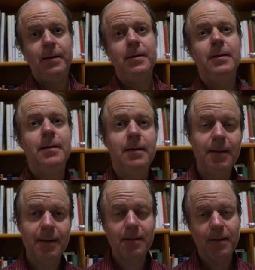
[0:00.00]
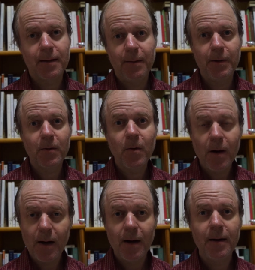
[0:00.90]
in Lettres
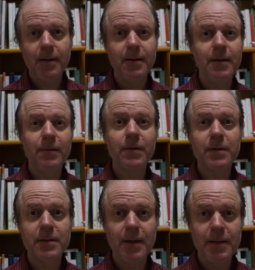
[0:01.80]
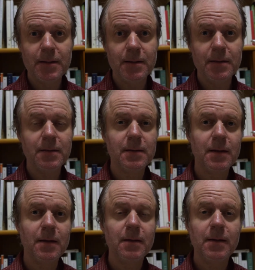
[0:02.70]
Québécois, in First Nations
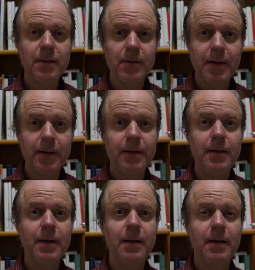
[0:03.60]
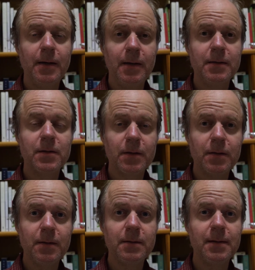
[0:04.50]
literary
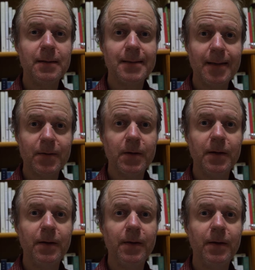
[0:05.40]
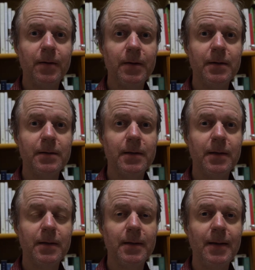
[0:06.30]
circles, etc. There is
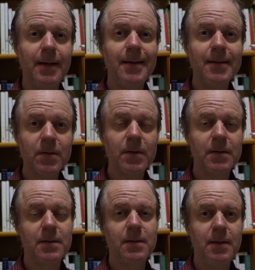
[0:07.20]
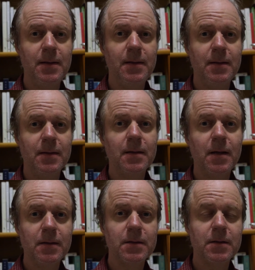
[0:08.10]
an interest in
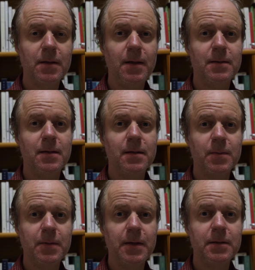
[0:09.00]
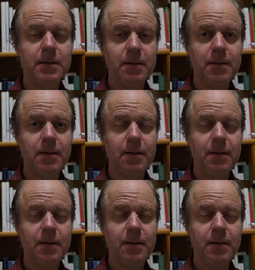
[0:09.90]
culture as an expression